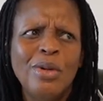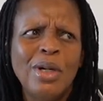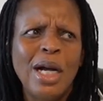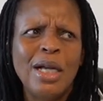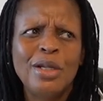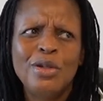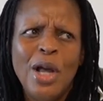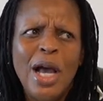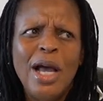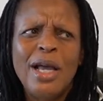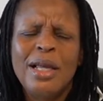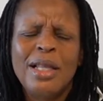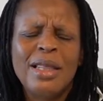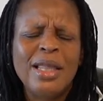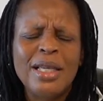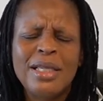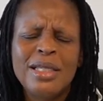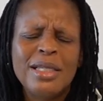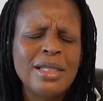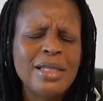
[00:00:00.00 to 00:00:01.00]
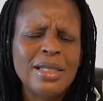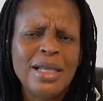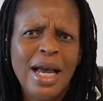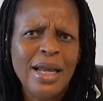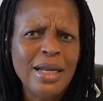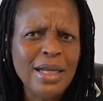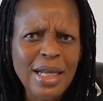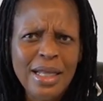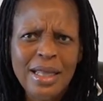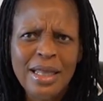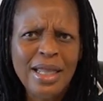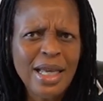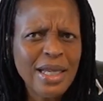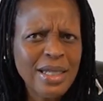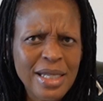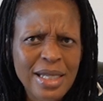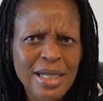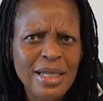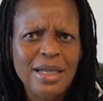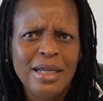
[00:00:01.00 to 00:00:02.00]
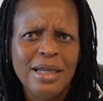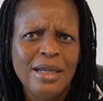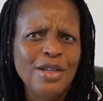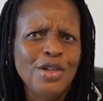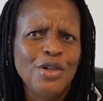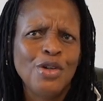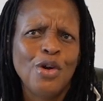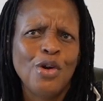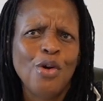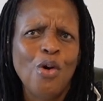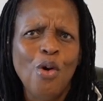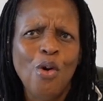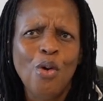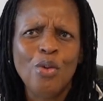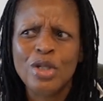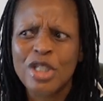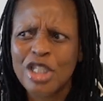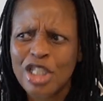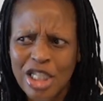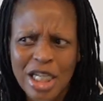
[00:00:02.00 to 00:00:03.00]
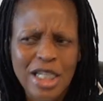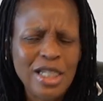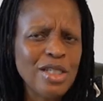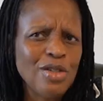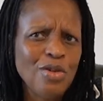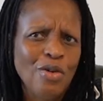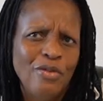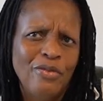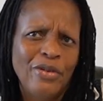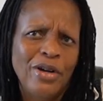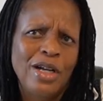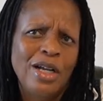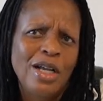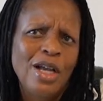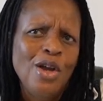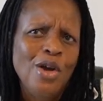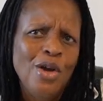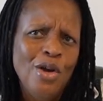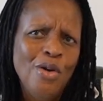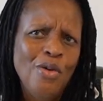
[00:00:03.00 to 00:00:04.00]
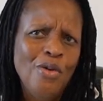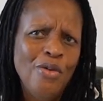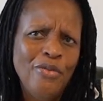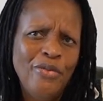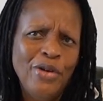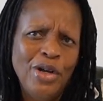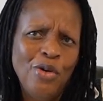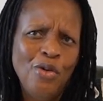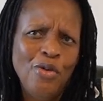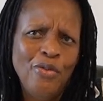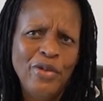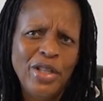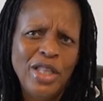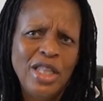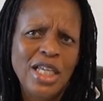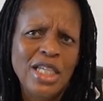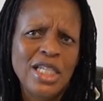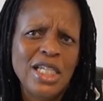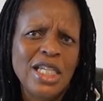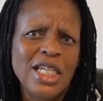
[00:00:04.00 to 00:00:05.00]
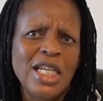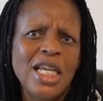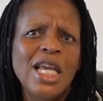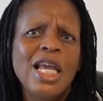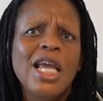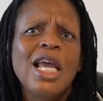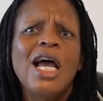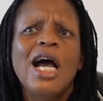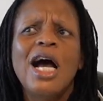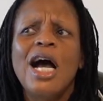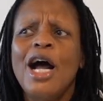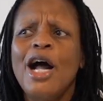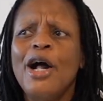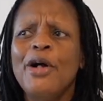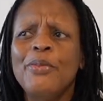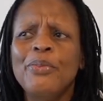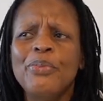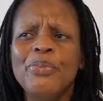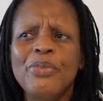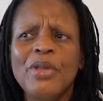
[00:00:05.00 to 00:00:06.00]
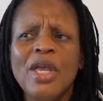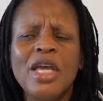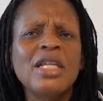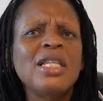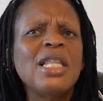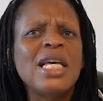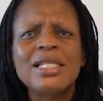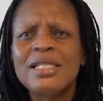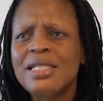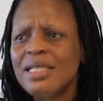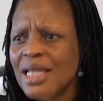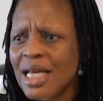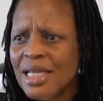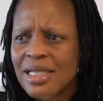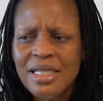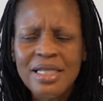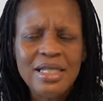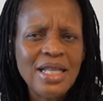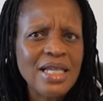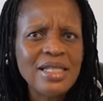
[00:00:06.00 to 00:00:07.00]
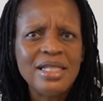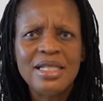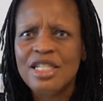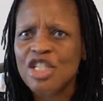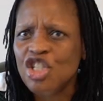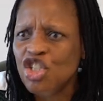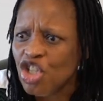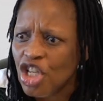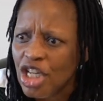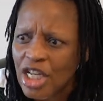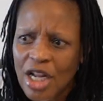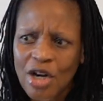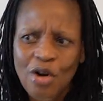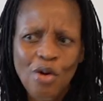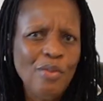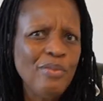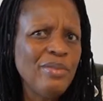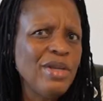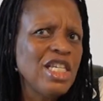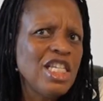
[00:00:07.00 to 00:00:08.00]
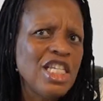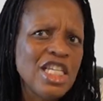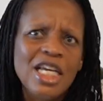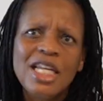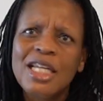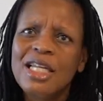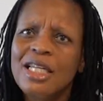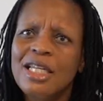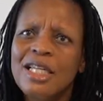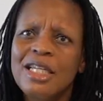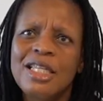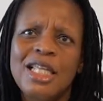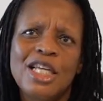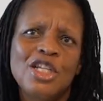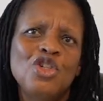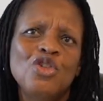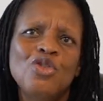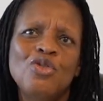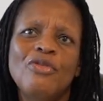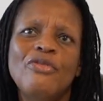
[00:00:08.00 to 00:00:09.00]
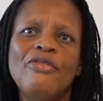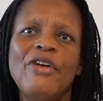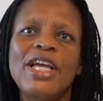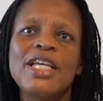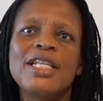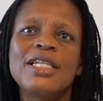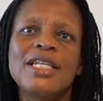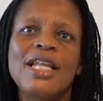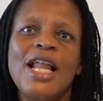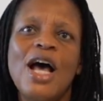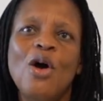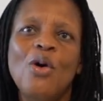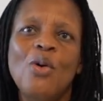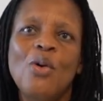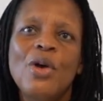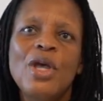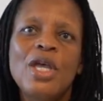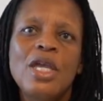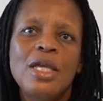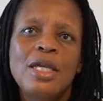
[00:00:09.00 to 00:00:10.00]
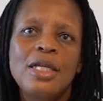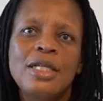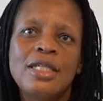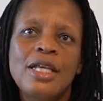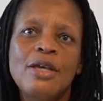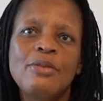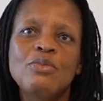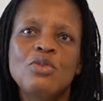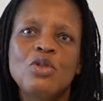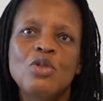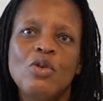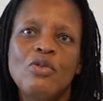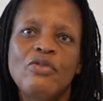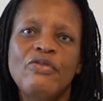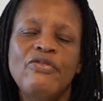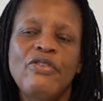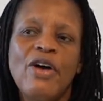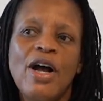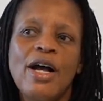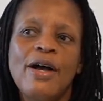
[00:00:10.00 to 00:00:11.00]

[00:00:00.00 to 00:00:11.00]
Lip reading: I think she's under 30, or just over 30. And that's the general median that you'll find now in terms of